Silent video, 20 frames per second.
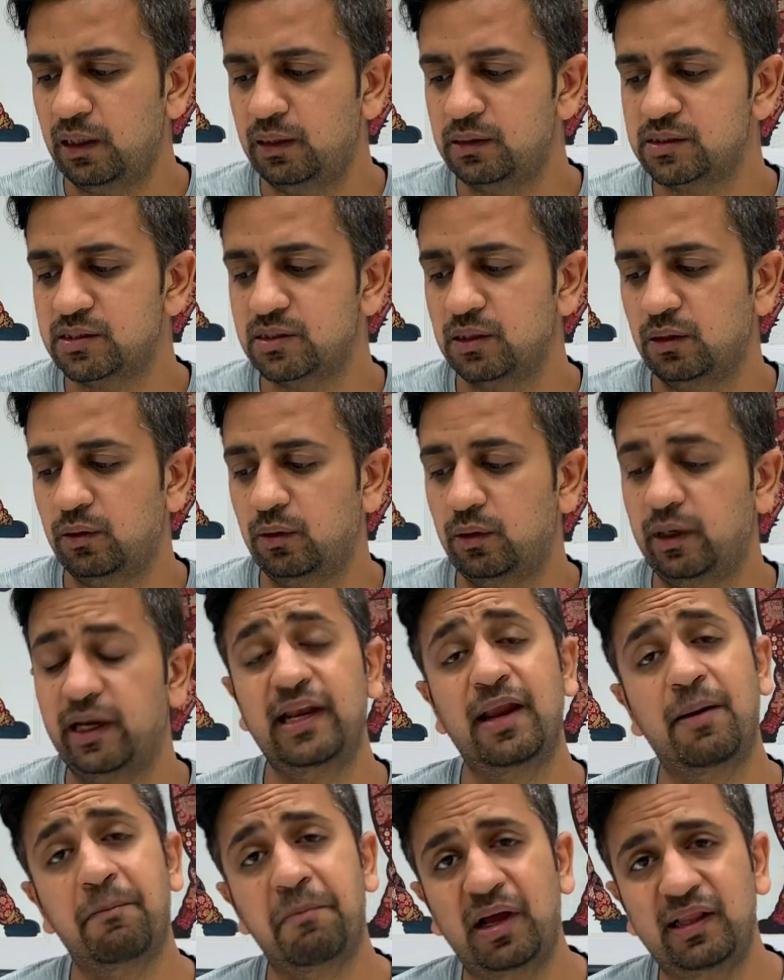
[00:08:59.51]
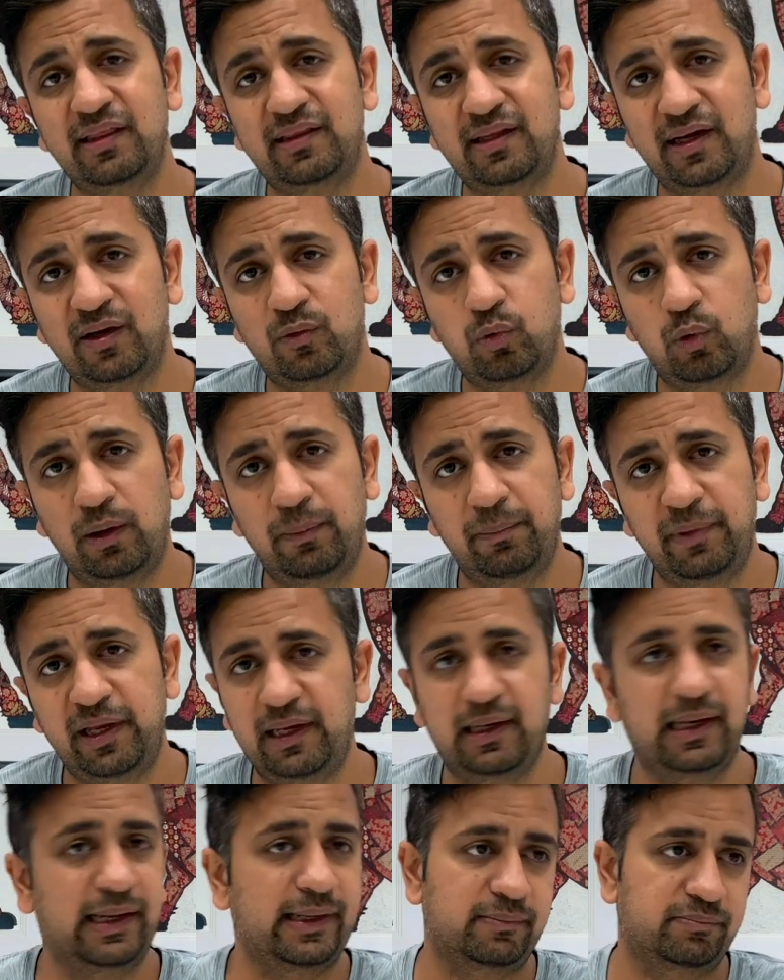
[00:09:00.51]
So in a month, it will be
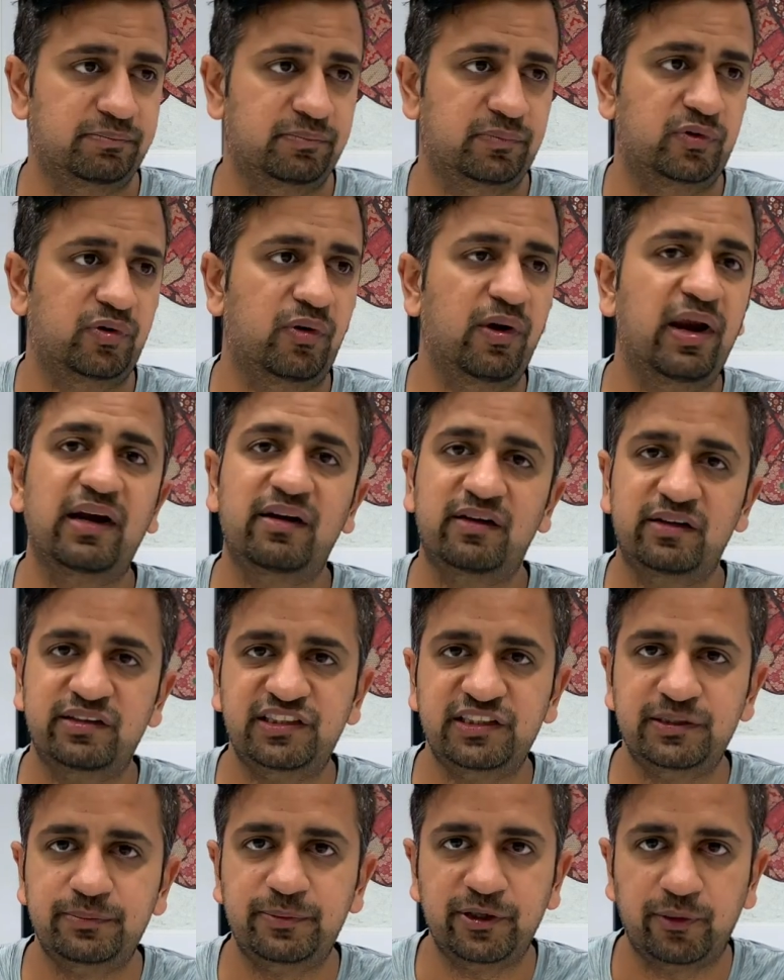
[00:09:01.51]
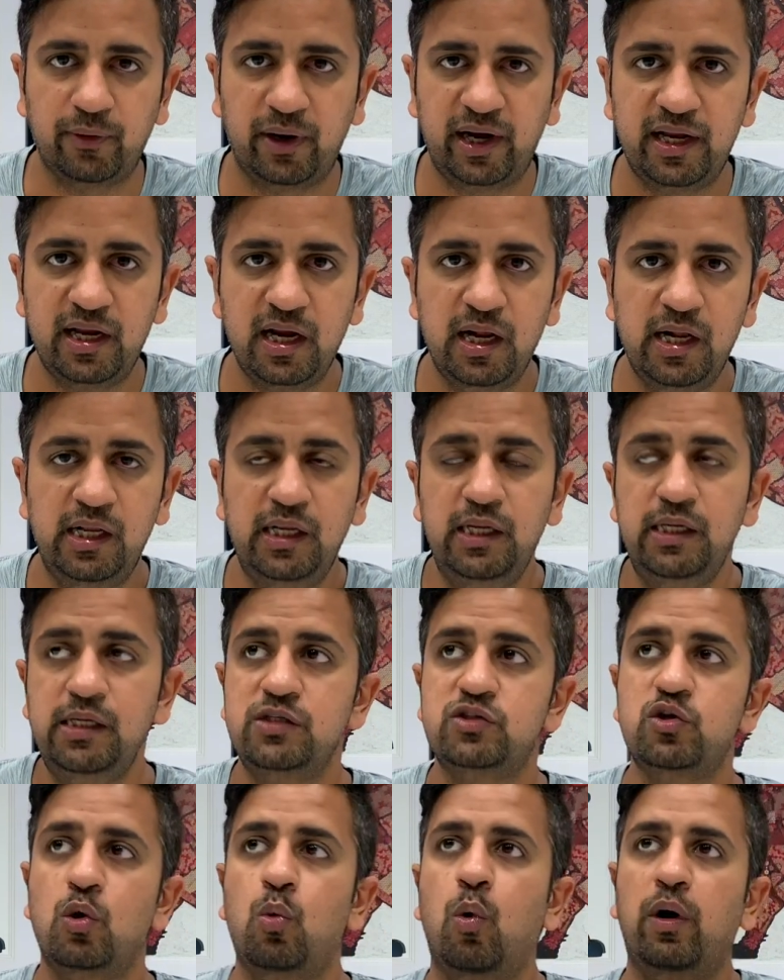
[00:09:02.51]
like 300 GB, right?
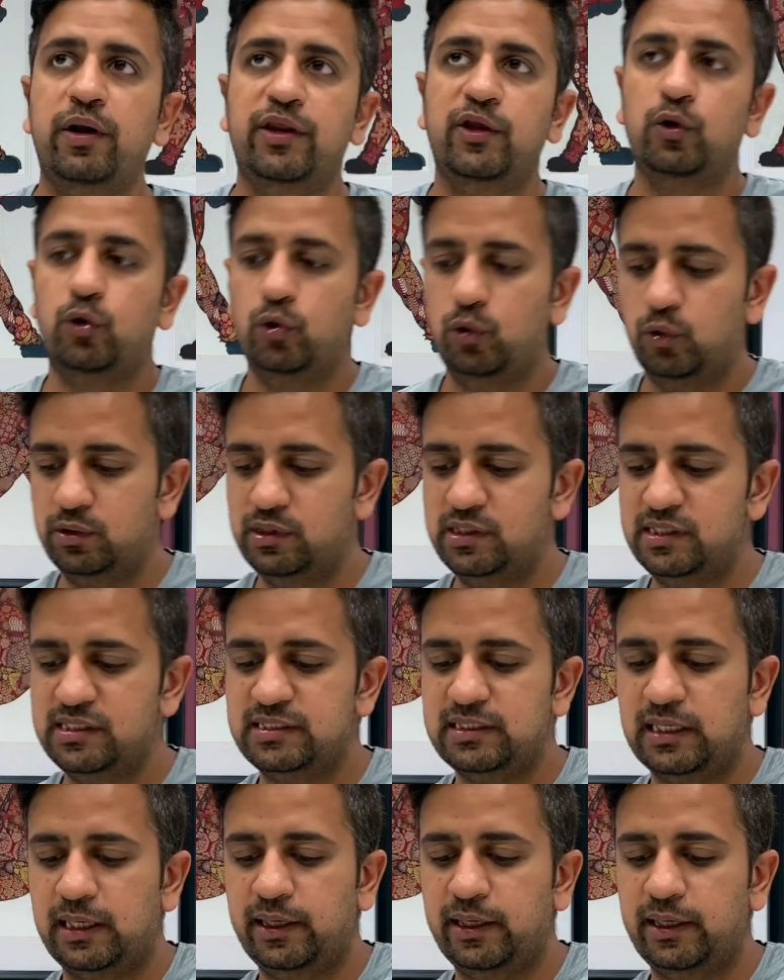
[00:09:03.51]
So what you do is